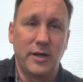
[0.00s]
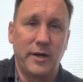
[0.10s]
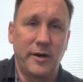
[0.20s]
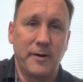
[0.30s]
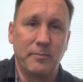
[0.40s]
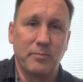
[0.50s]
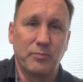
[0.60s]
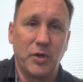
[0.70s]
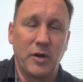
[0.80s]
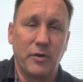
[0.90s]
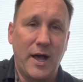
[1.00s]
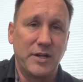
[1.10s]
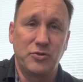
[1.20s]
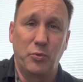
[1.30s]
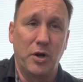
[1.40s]
I
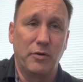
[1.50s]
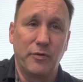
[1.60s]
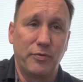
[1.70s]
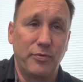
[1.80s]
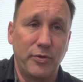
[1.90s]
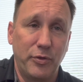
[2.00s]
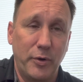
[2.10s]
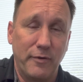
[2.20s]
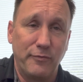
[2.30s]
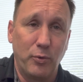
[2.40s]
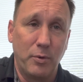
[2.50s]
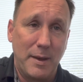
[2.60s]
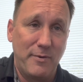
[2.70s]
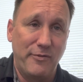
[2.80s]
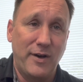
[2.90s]
just went over 3 or 4,
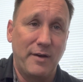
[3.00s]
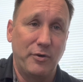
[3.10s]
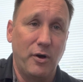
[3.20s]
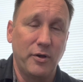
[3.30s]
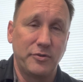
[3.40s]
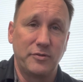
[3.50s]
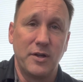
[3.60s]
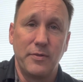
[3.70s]
maybe 5 causes.